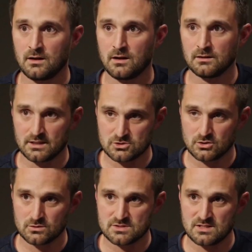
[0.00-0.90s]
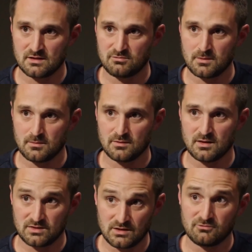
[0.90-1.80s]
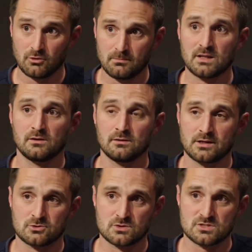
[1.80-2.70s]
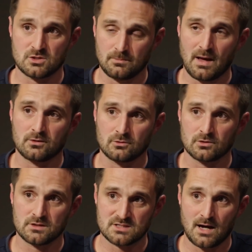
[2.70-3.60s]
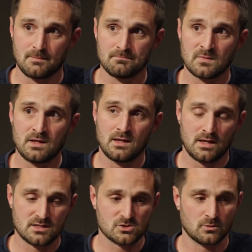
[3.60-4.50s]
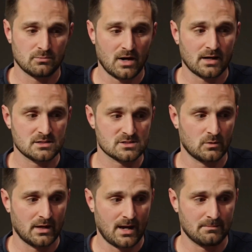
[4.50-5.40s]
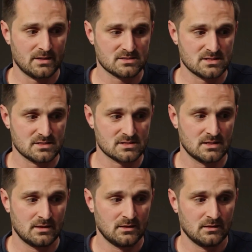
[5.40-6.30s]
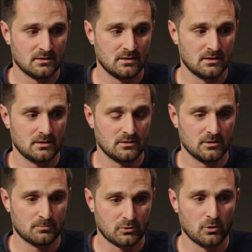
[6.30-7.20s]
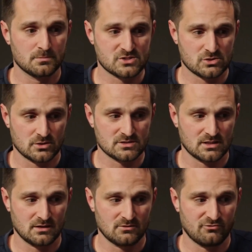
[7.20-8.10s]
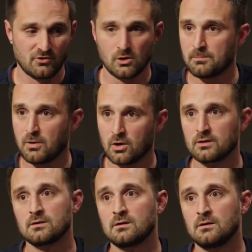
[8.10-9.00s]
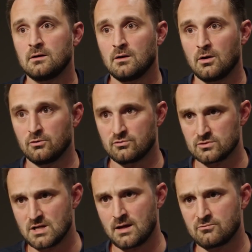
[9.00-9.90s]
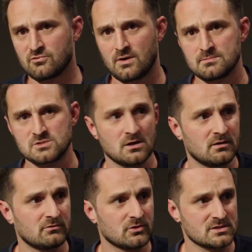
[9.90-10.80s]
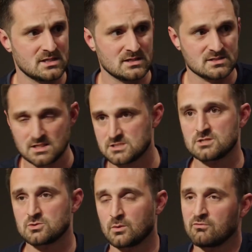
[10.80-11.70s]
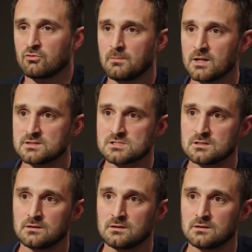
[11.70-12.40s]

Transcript: electrodes that have been, the thin film metal electrodes that are patterned on top. And so in practice, what happens is the probes start to kind of fall apart over time frames of, let's say, 6 to 24 months.